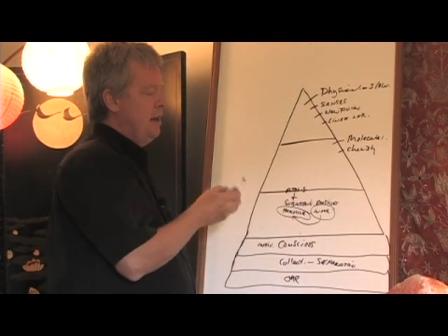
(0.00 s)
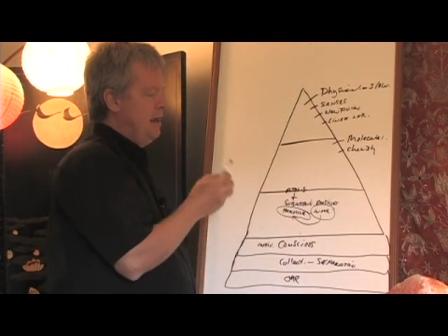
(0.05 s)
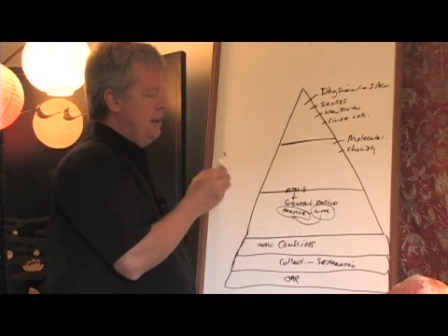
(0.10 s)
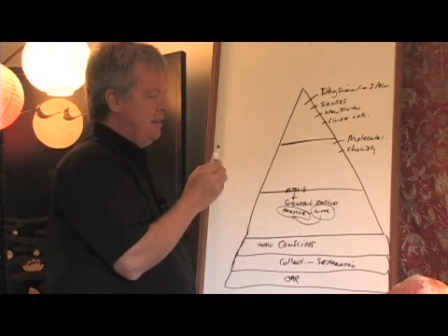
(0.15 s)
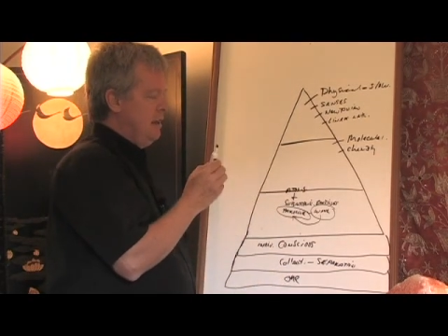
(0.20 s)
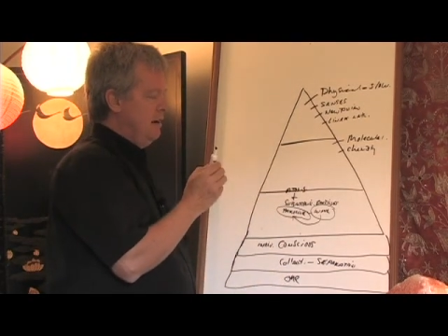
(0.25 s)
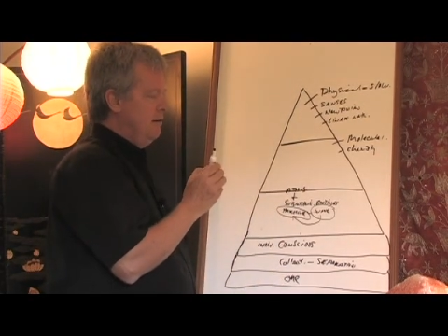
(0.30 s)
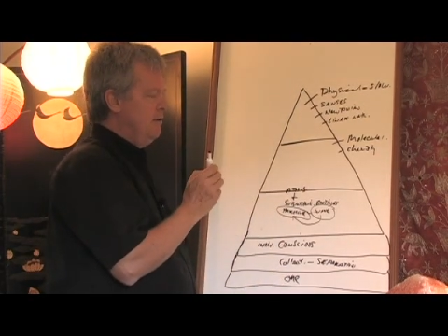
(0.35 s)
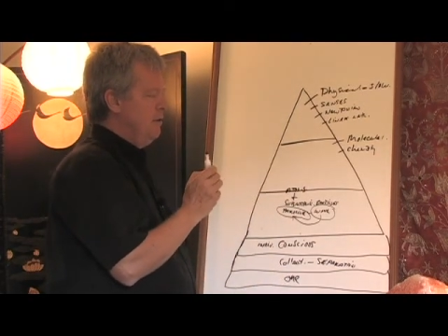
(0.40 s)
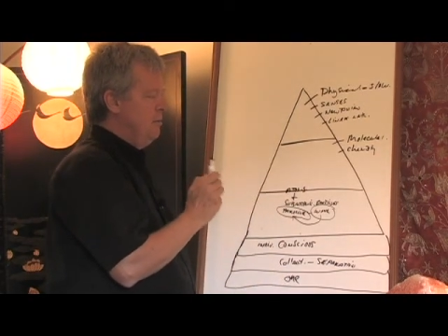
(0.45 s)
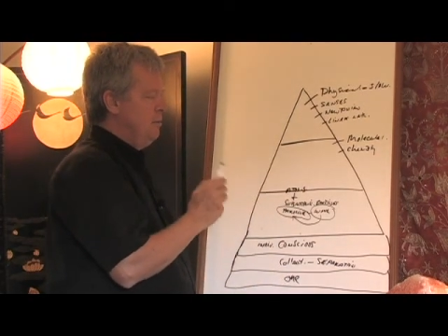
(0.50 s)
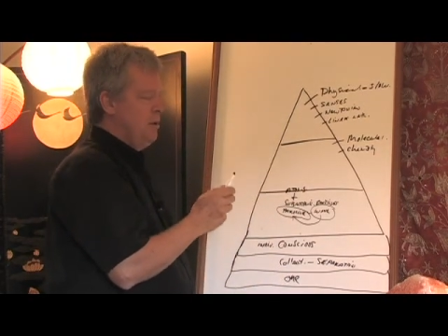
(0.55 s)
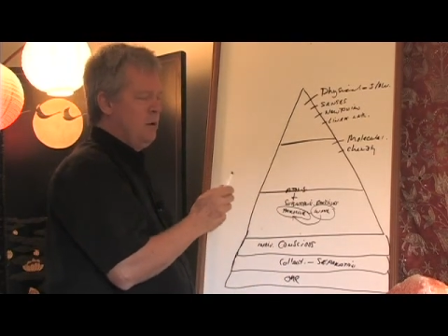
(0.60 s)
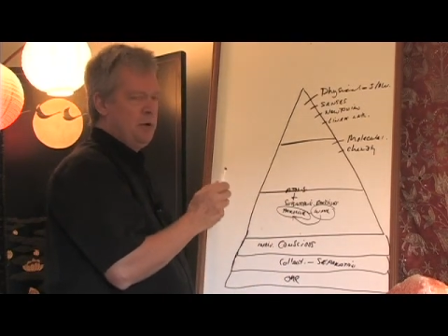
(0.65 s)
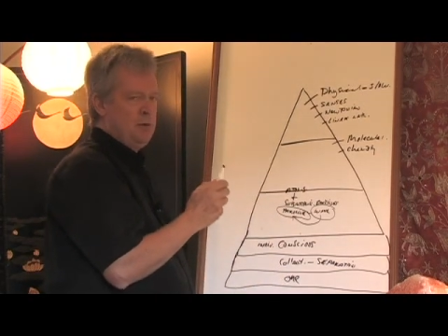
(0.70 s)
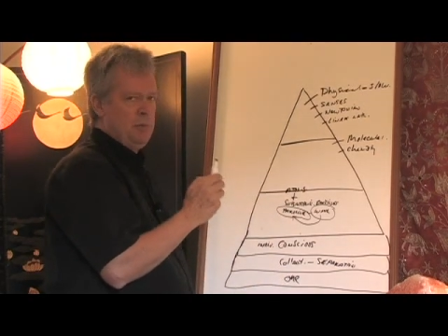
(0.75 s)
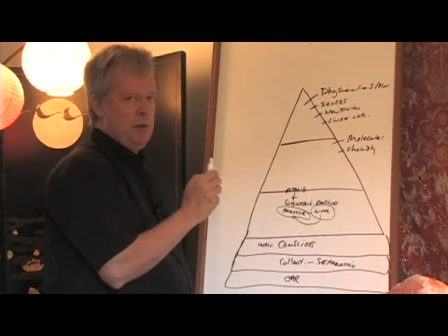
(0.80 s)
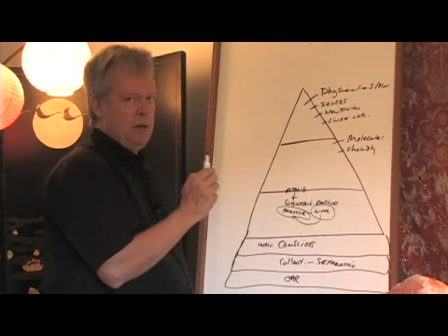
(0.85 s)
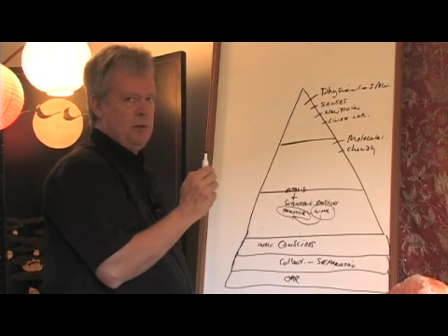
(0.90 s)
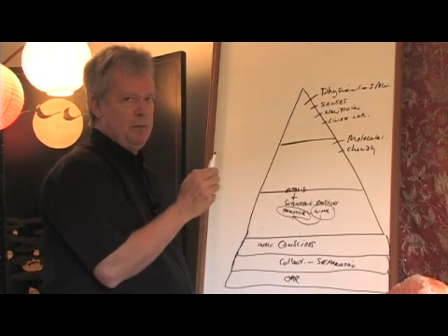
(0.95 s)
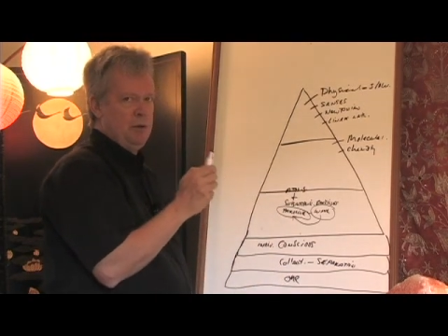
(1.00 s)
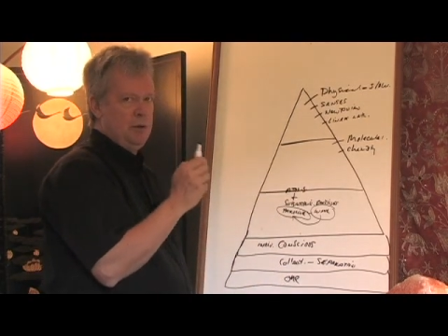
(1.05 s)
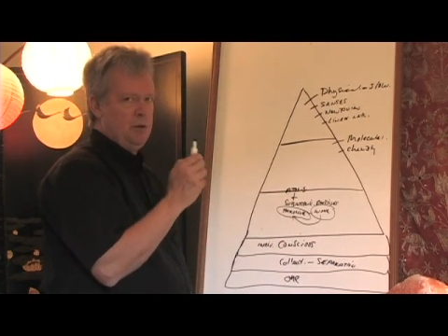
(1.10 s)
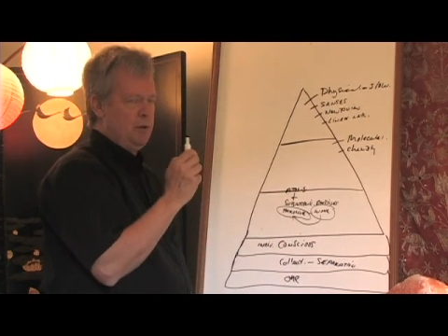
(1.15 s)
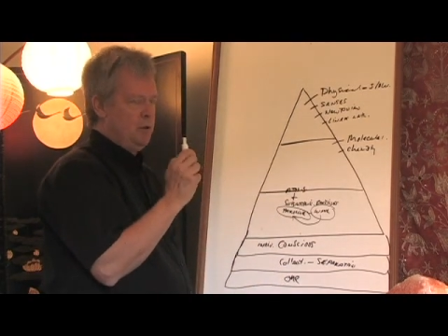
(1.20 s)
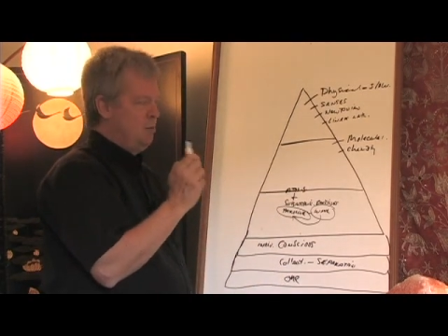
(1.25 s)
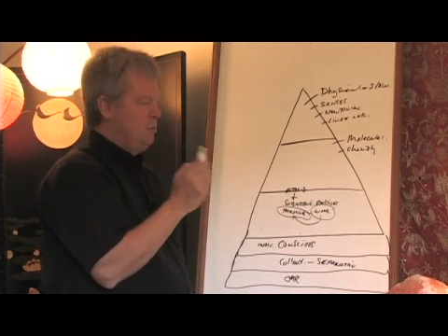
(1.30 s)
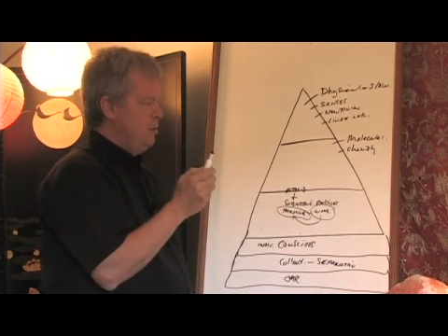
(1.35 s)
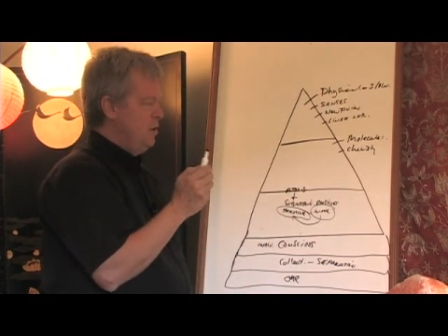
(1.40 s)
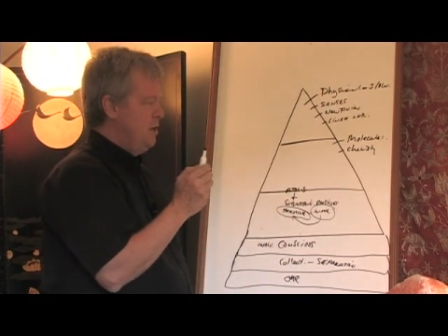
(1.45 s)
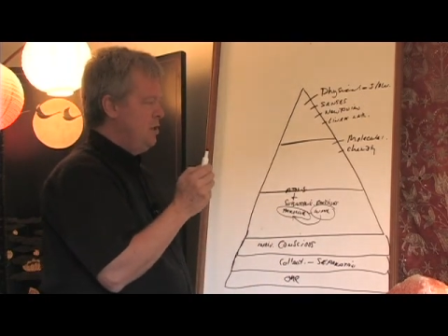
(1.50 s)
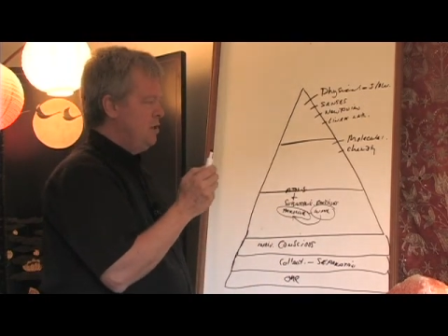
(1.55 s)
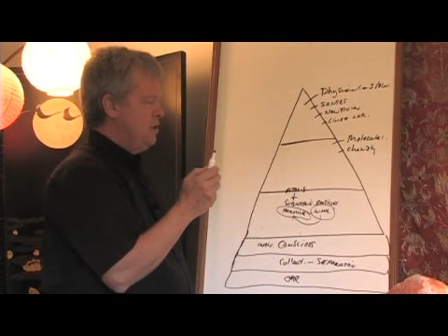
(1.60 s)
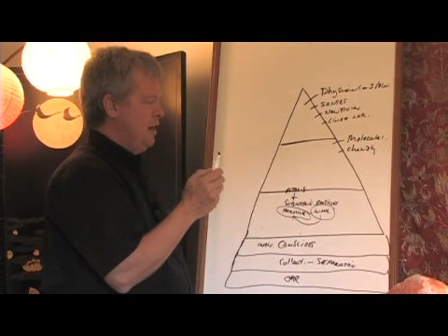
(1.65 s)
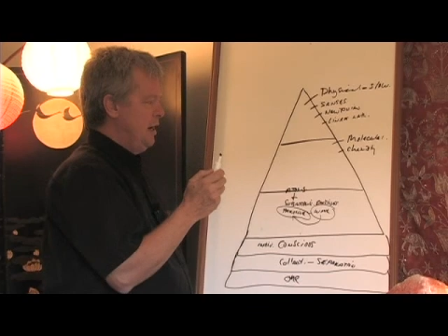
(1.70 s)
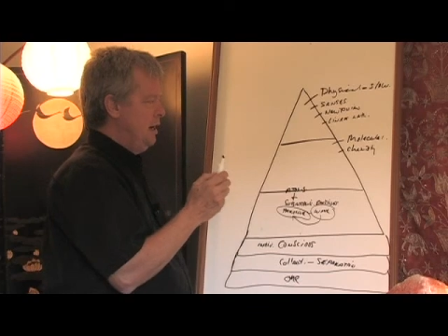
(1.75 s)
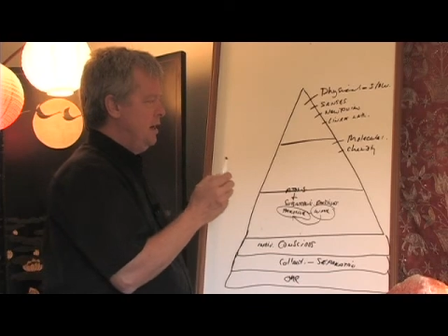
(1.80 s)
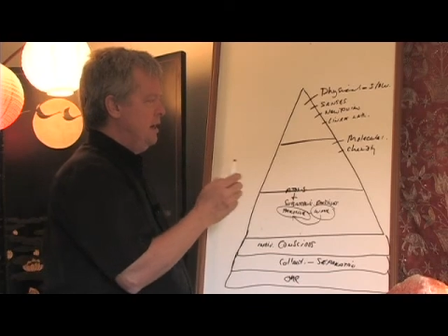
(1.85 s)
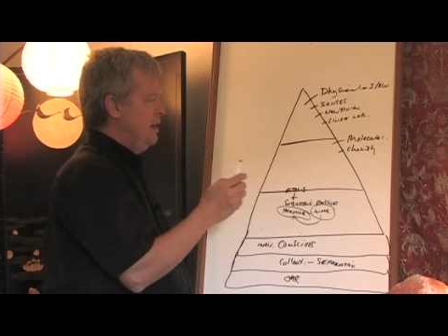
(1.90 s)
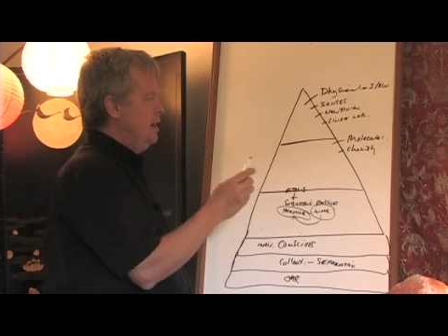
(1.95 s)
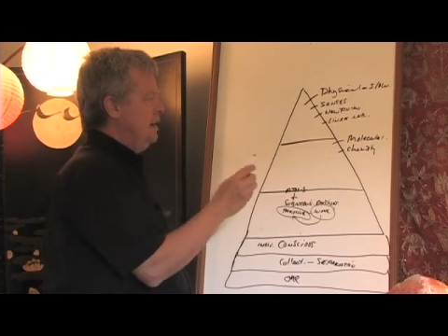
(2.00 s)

I think, for most people to appreciate.